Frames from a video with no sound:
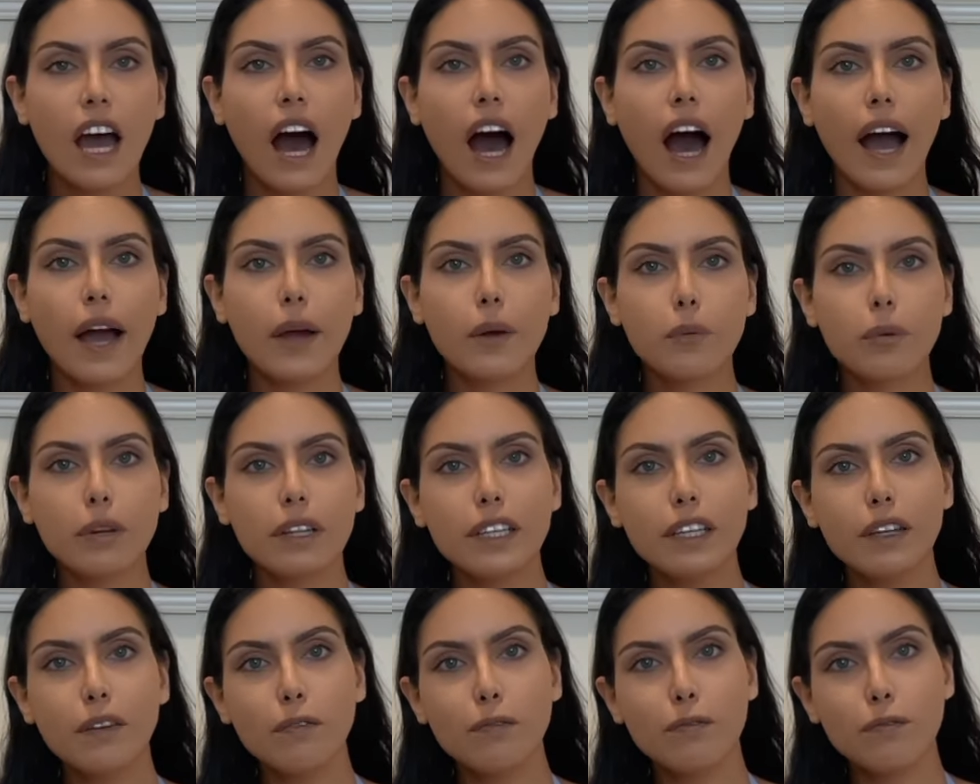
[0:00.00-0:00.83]
I
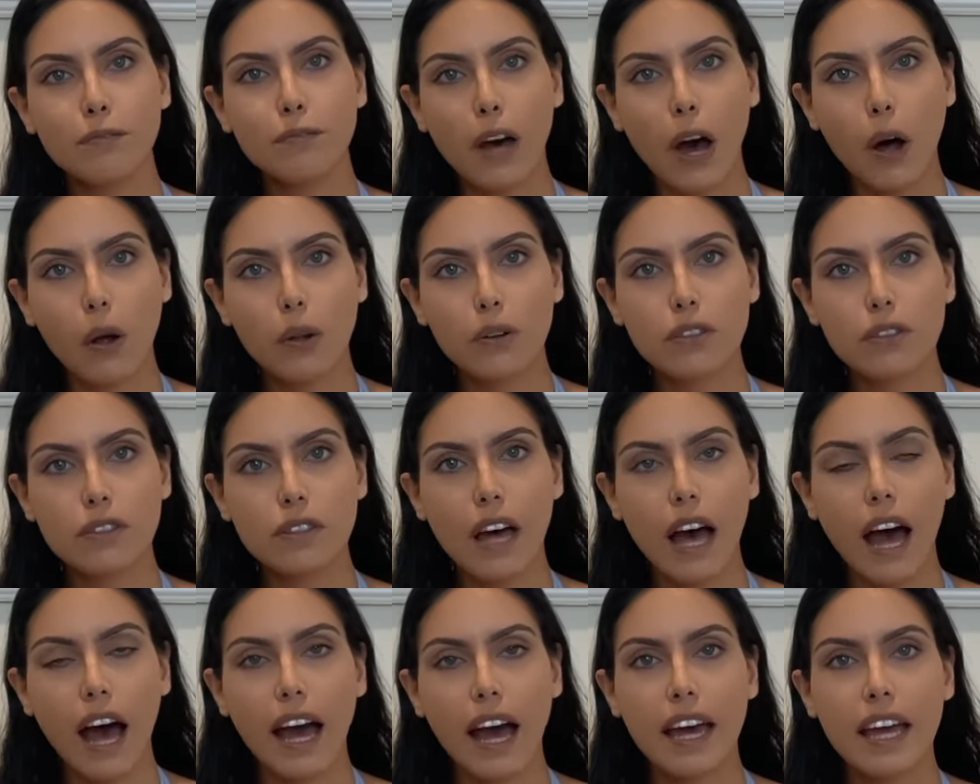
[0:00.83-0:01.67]
really felt
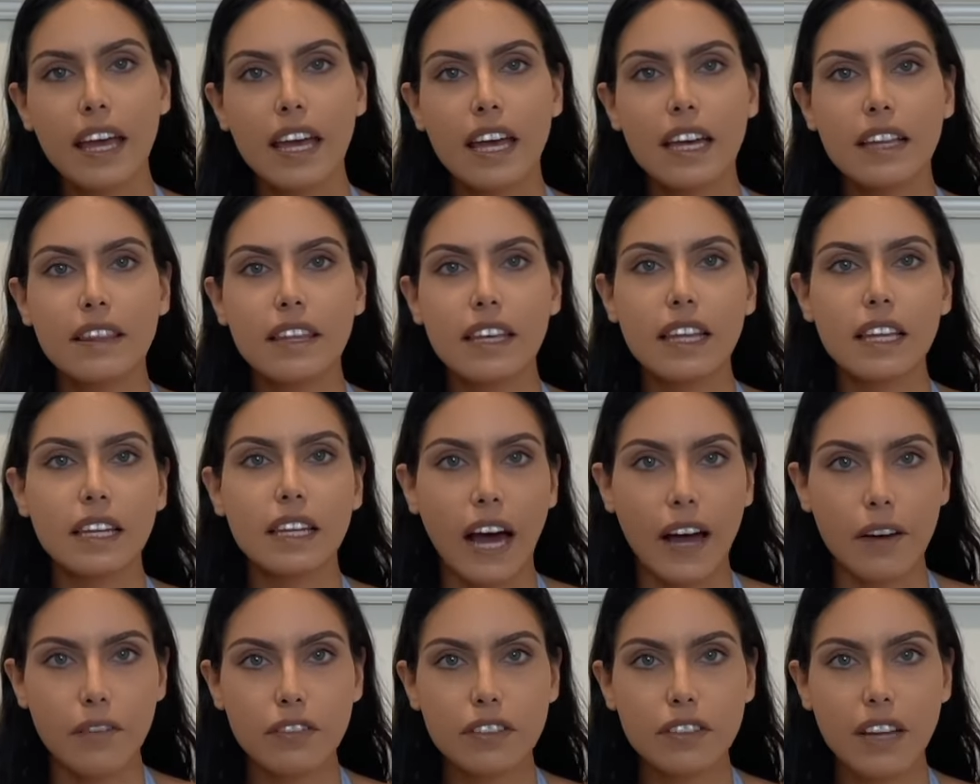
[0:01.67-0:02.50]
that the
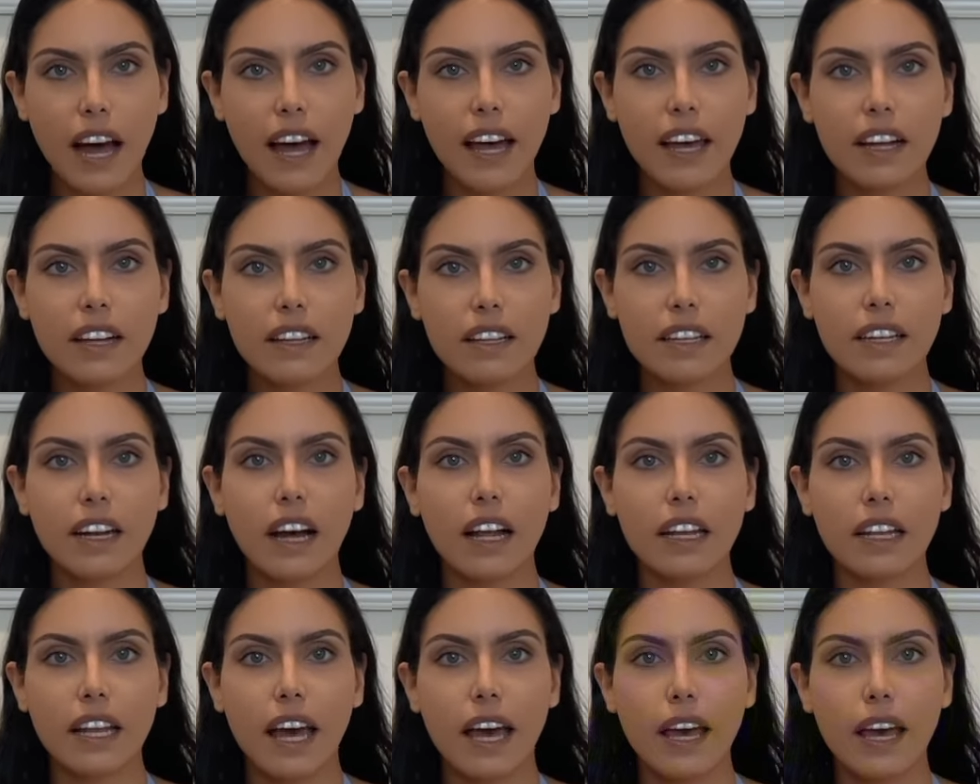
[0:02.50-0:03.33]
lifestyle in
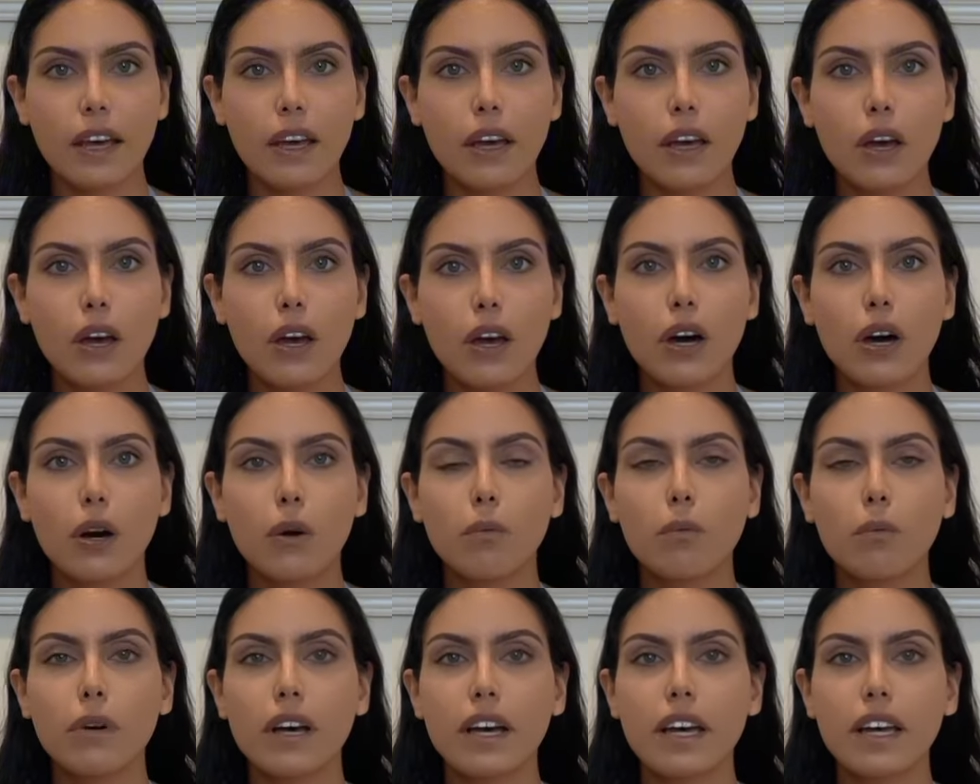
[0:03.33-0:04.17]
LA
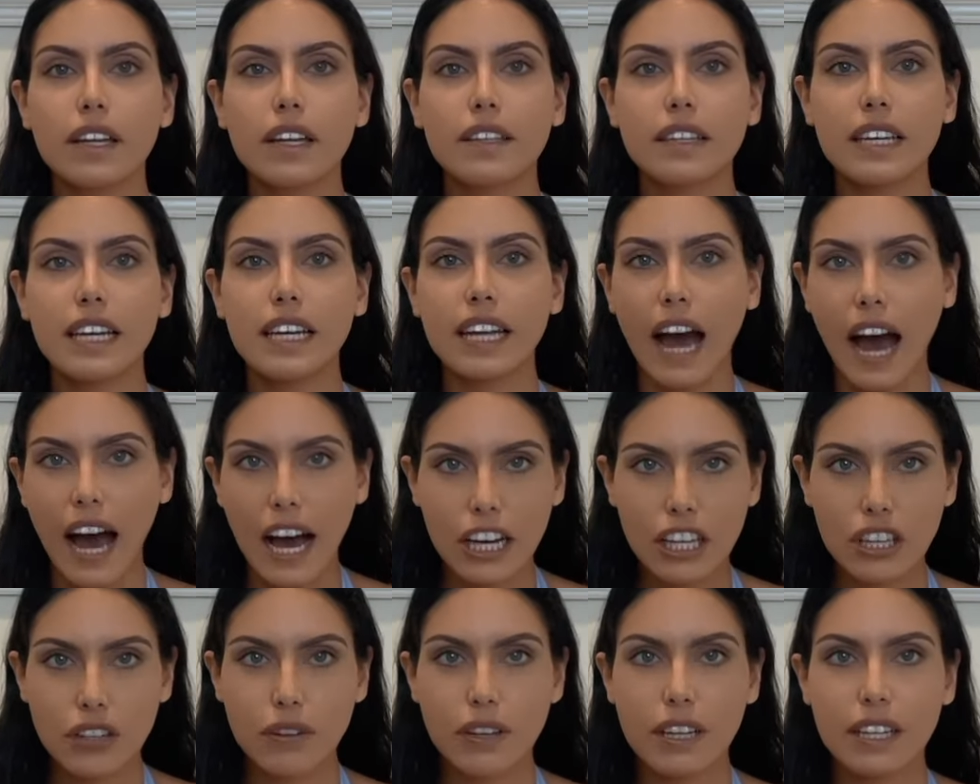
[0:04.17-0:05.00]
was
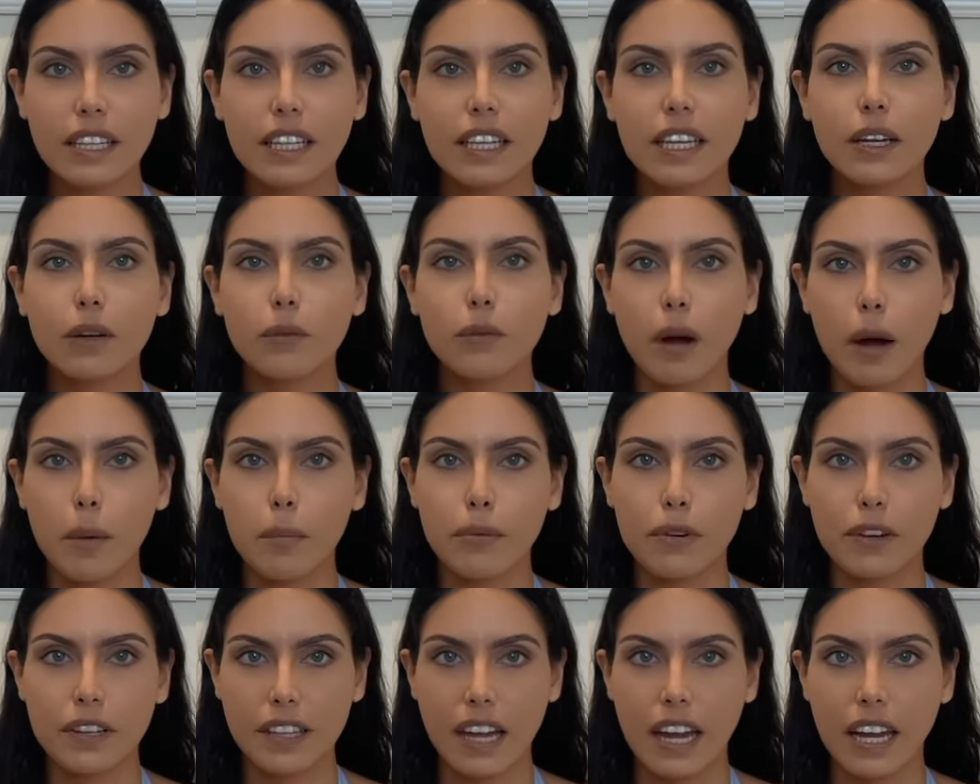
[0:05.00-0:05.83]
inaccurately
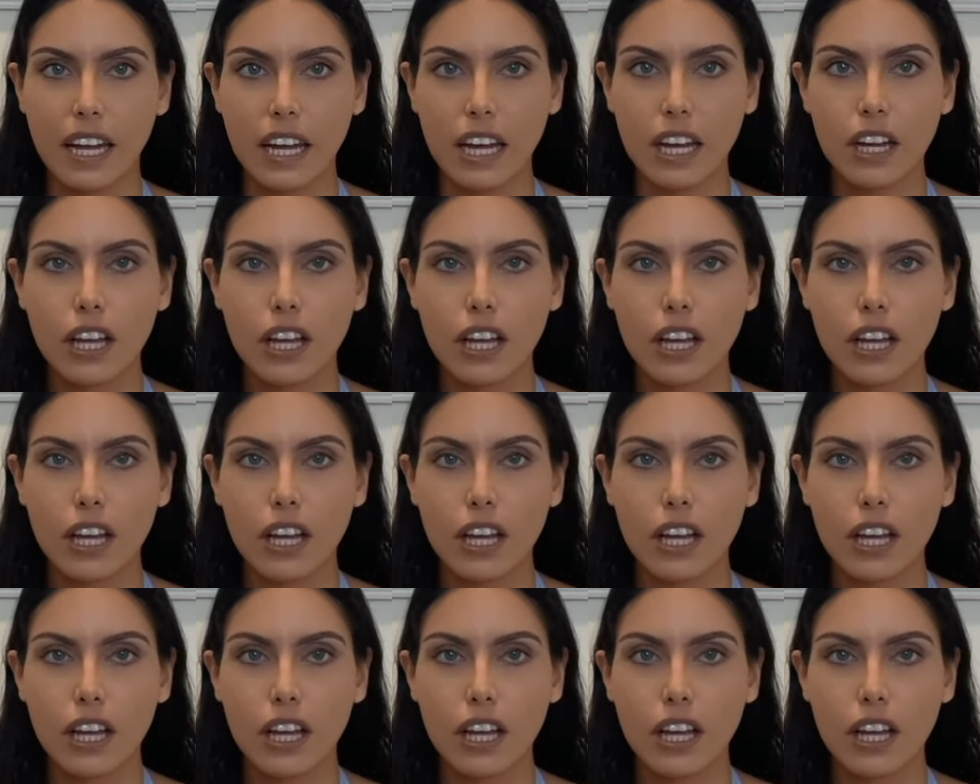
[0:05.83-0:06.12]
represented.